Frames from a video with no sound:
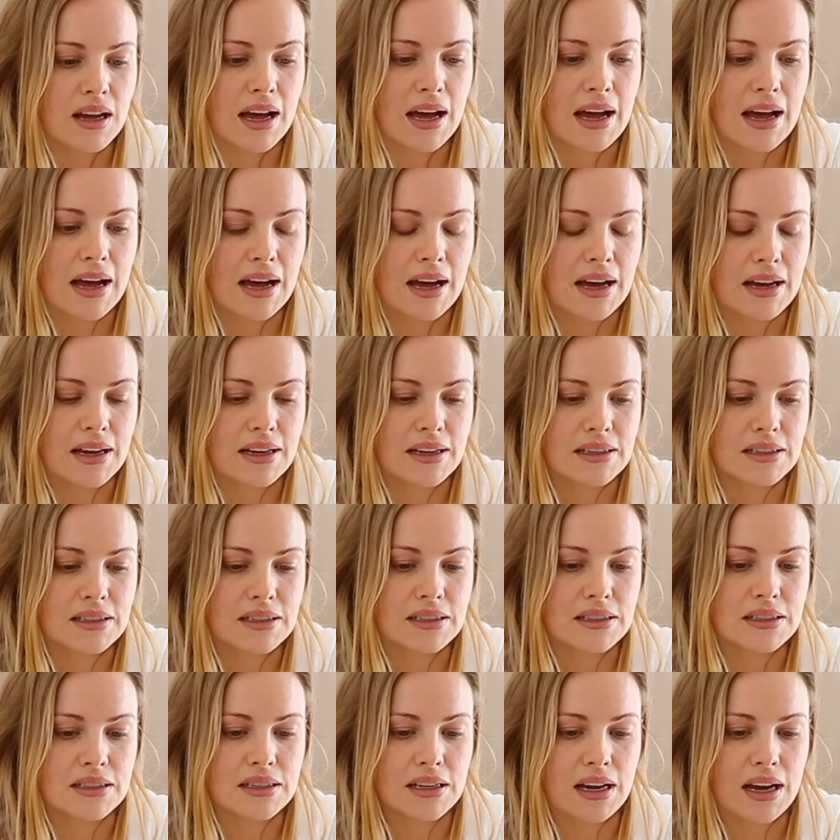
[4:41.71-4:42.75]

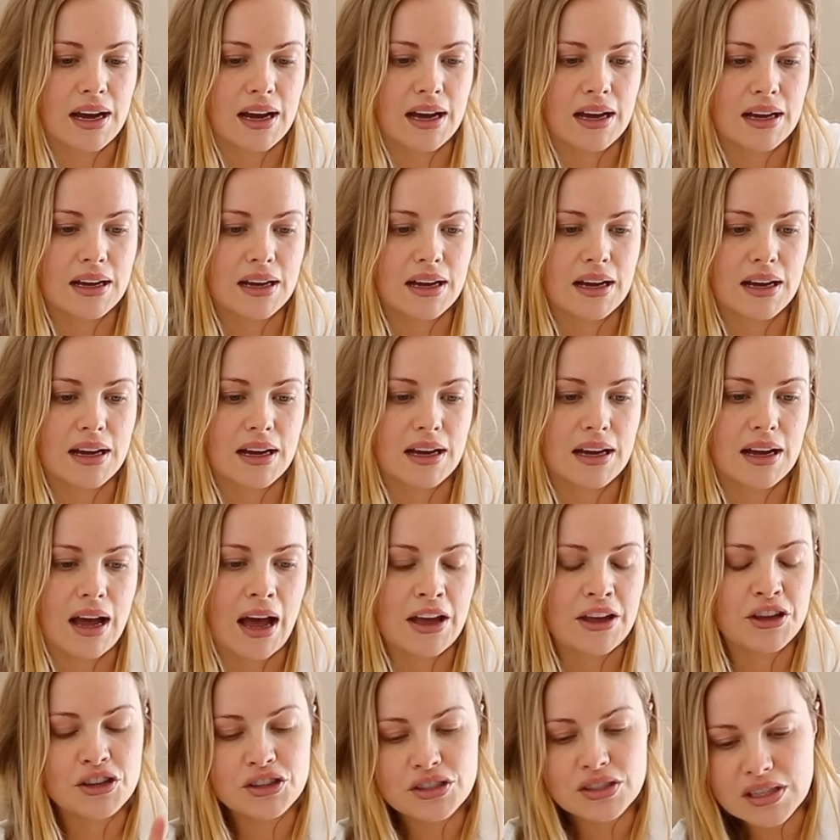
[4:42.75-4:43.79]
and I
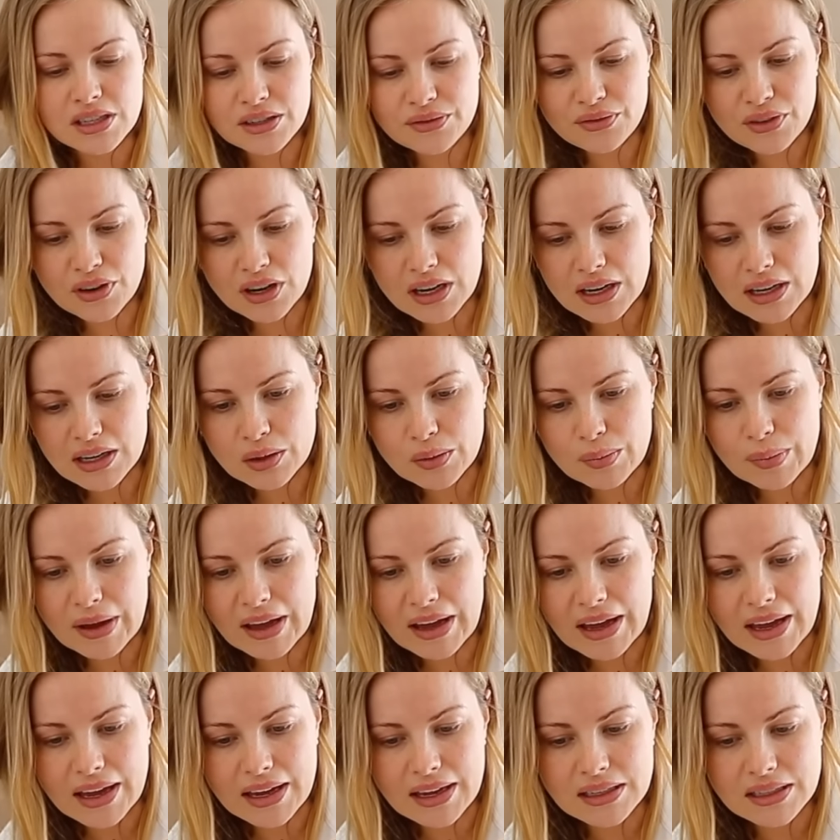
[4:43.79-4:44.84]
used it for a little
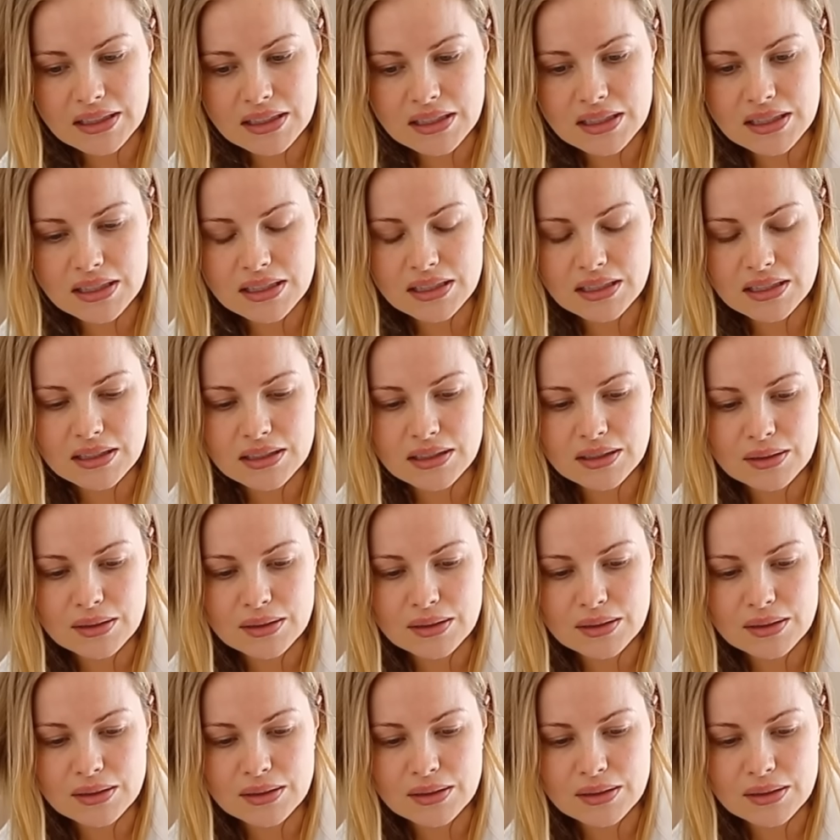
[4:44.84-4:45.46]
bit,